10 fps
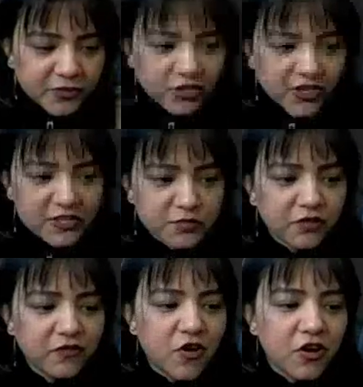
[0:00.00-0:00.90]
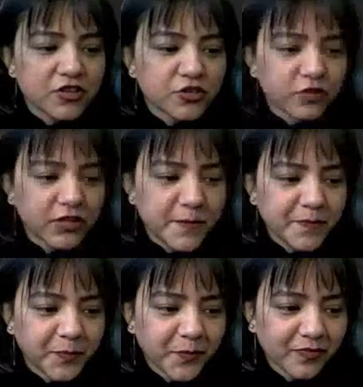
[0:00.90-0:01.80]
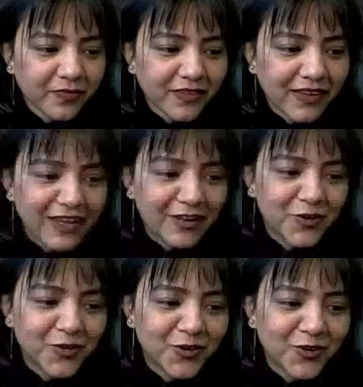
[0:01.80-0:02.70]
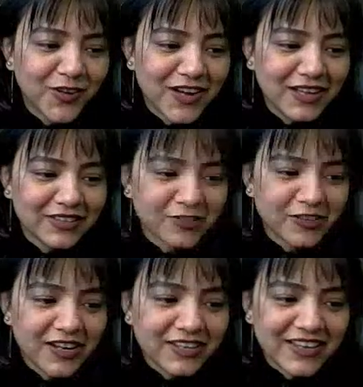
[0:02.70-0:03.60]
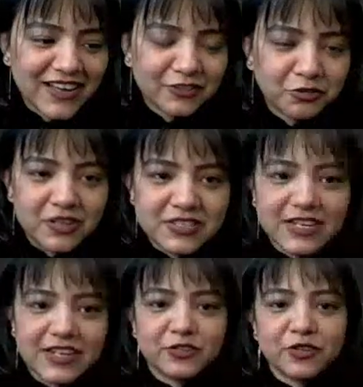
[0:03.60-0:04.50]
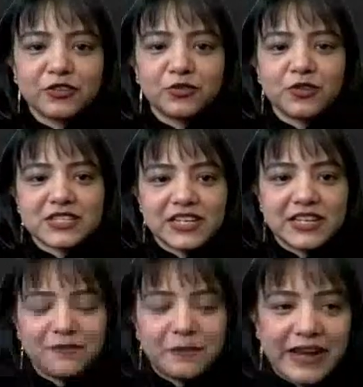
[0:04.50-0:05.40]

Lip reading: So let's move on to the. Hello, Antra. Yeah, thoda sa late ho gaye, thoda sa nahi.